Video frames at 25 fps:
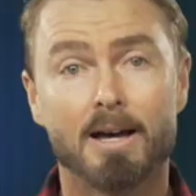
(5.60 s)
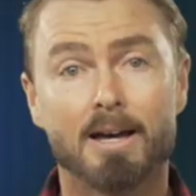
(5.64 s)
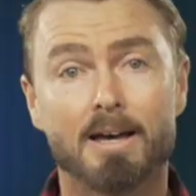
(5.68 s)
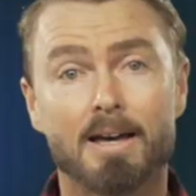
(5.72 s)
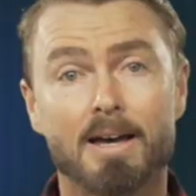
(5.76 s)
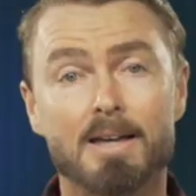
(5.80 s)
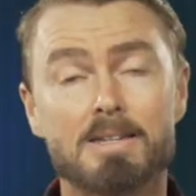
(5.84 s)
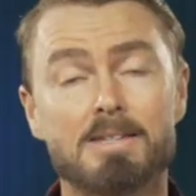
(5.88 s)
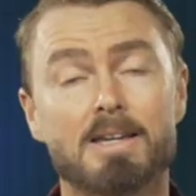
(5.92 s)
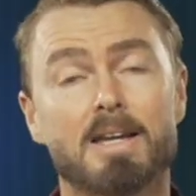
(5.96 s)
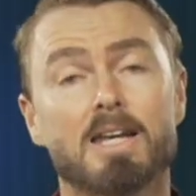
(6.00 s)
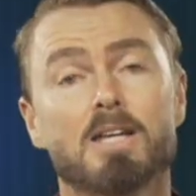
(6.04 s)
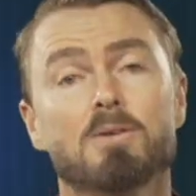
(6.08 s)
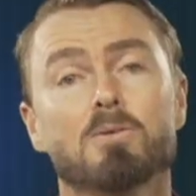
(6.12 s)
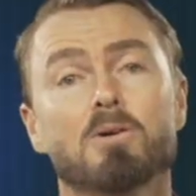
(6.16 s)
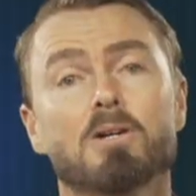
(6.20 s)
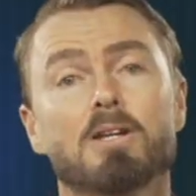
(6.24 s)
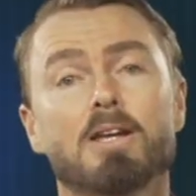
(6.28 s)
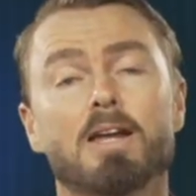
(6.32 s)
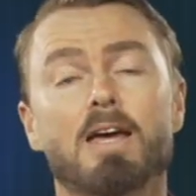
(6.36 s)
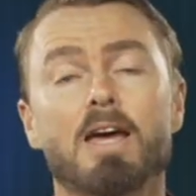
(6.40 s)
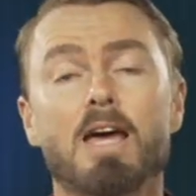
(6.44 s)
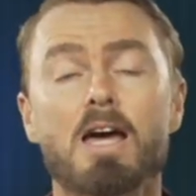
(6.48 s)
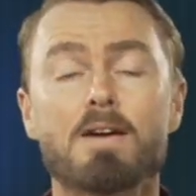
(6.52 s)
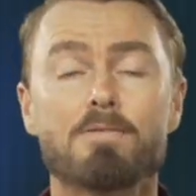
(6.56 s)
Has
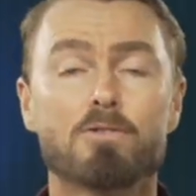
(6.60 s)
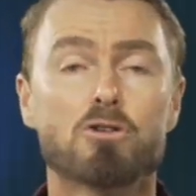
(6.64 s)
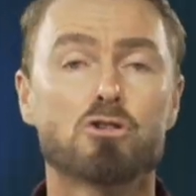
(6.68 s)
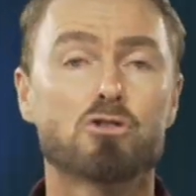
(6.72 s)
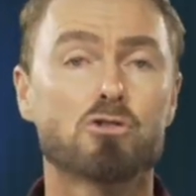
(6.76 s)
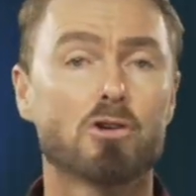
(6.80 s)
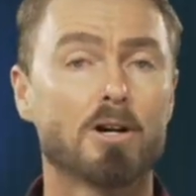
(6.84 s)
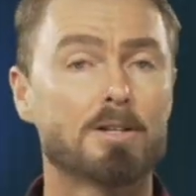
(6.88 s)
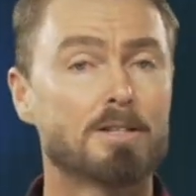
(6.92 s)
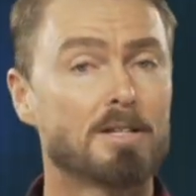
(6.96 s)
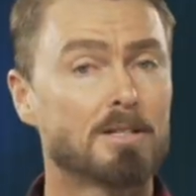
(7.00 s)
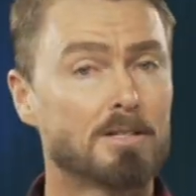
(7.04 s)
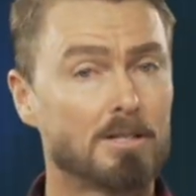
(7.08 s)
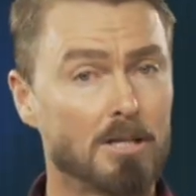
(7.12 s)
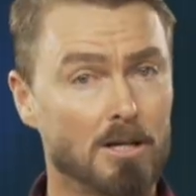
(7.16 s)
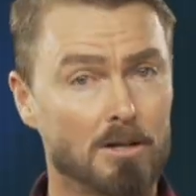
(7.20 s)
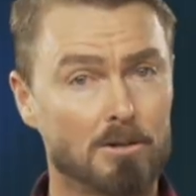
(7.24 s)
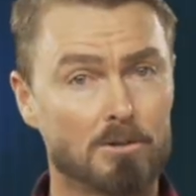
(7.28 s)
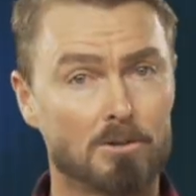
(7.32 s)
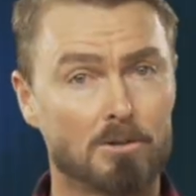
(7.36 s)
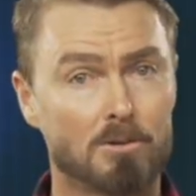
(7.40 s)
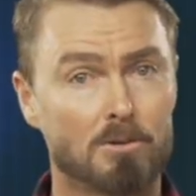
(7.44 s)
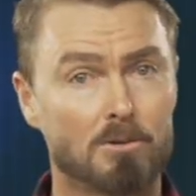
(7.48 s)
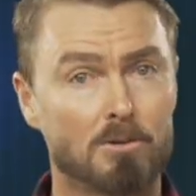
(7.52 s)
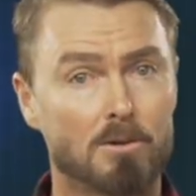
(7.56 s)
anyone ever tried to tell
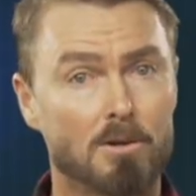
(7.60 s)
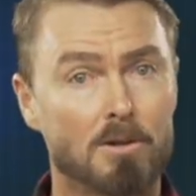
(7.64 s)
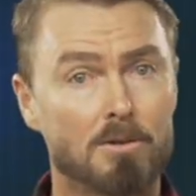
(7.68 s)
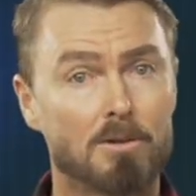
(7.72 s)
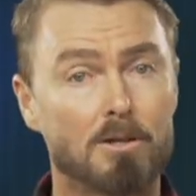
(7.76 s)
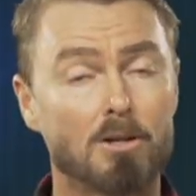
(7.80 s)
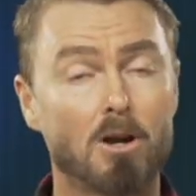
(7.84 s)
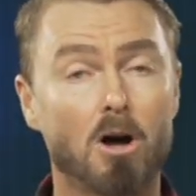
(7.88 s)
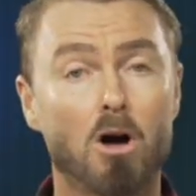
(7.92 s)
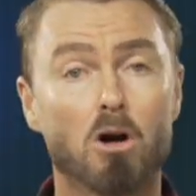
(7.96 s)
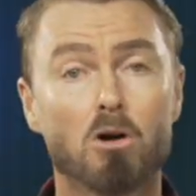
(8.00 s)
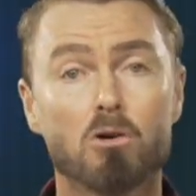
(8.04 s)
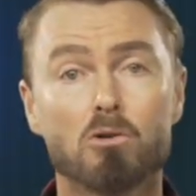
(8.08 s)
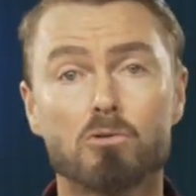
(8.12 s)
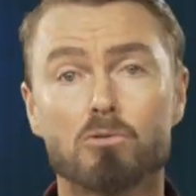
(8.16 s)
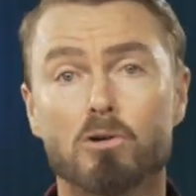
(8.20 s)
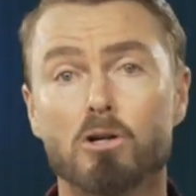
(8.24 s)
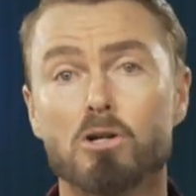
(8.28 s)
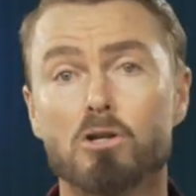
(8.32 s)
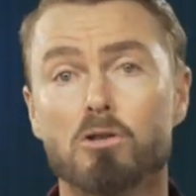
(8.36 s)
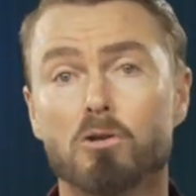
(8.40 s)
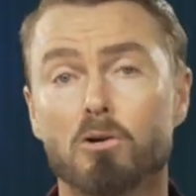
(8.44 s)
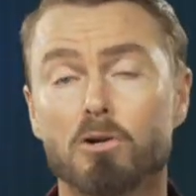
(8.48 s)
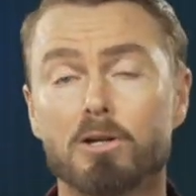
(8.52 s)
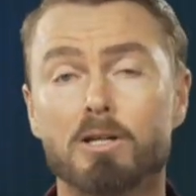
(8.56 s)
you that old
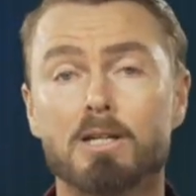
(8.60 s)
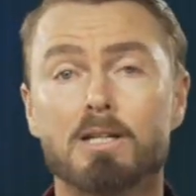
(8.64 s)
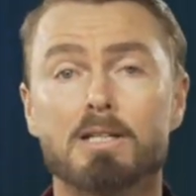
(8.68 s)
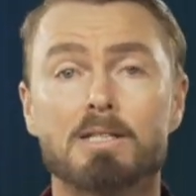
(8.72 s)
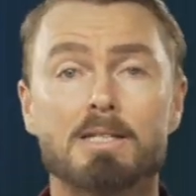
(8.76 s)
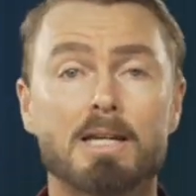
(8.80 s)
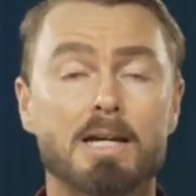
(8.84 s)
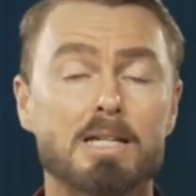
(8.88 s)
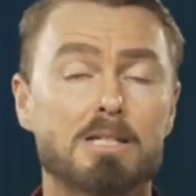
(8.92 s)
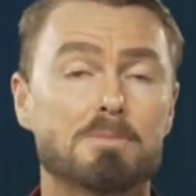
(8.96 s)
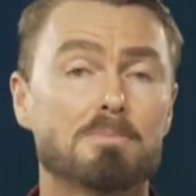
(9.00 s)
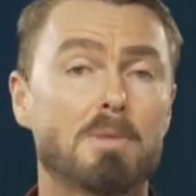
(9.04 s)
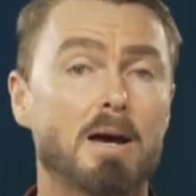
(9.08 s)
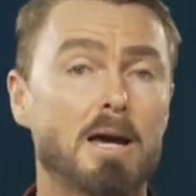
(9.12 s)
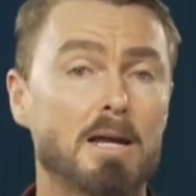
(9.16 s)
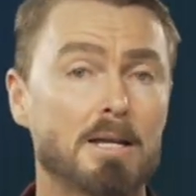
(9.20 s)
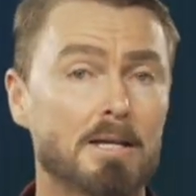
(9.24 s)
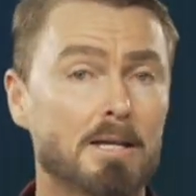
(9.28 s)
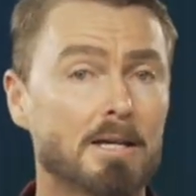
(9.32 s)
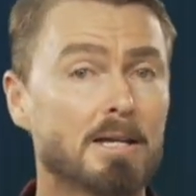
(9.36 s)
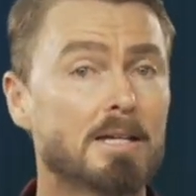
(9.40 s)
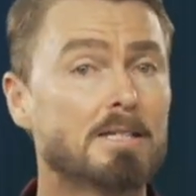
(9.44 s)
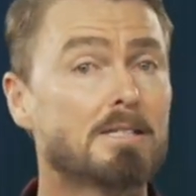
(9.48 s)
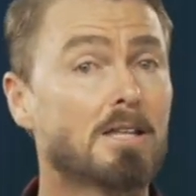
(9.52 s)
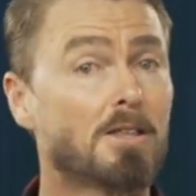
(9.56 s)
growth logging in
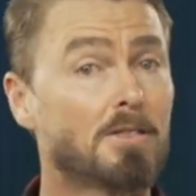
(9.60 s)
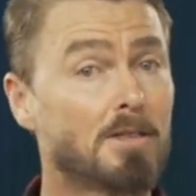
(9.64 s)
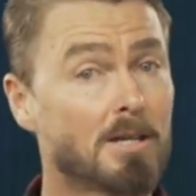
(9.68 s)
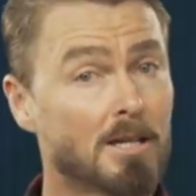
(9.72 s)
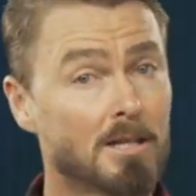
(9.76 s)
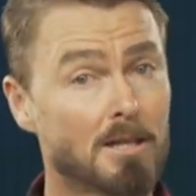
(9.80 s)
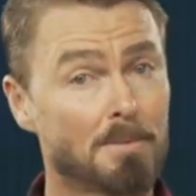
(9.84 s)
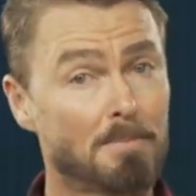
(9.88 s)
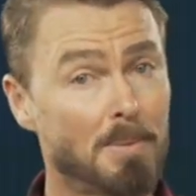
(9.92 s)
Tasmania is a thing of the